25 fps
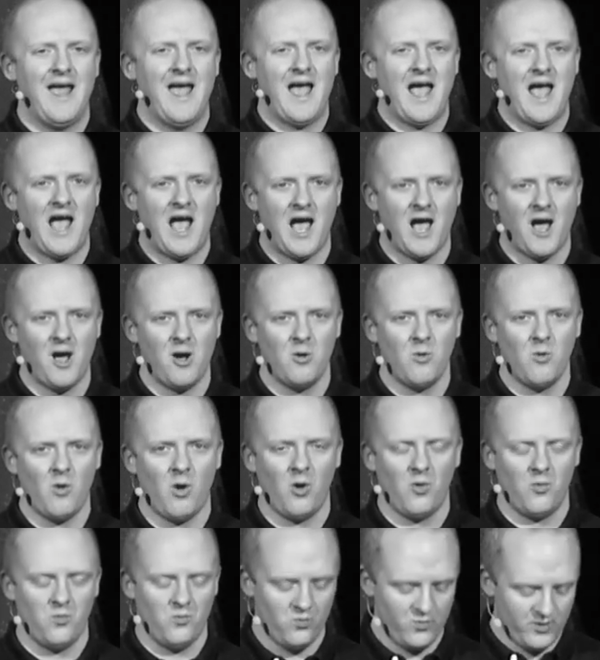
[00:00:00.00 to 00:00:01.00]
how
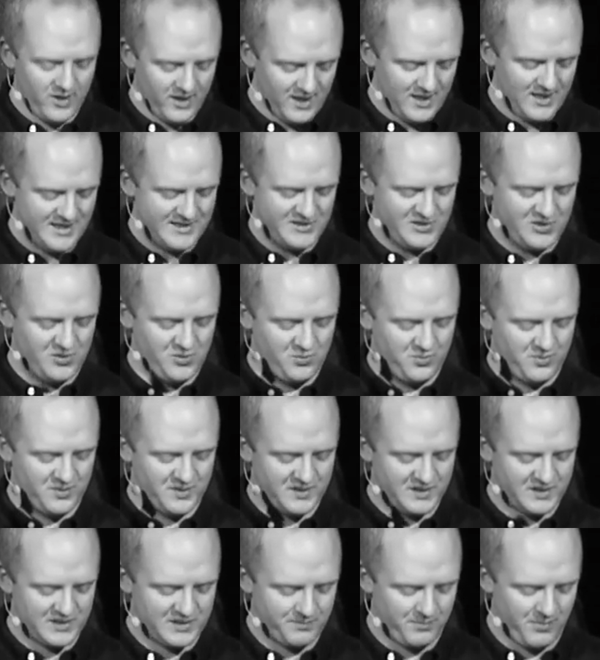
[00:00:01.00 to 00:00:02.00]
are we to
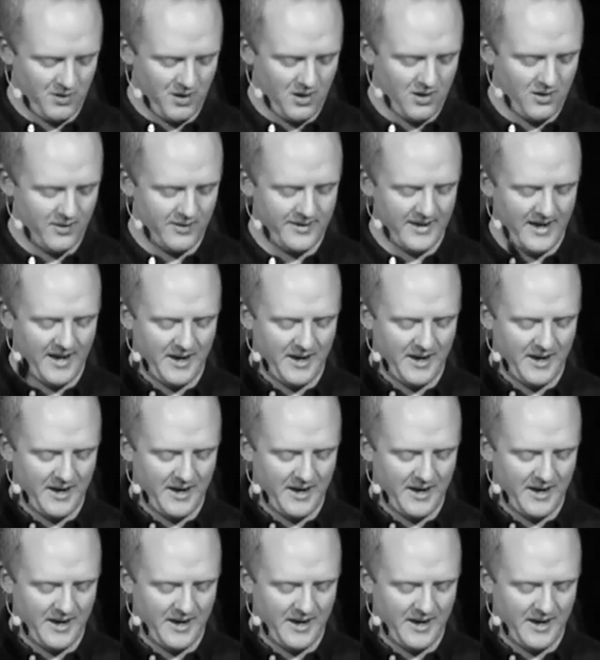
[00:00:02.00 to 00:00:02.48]
respond?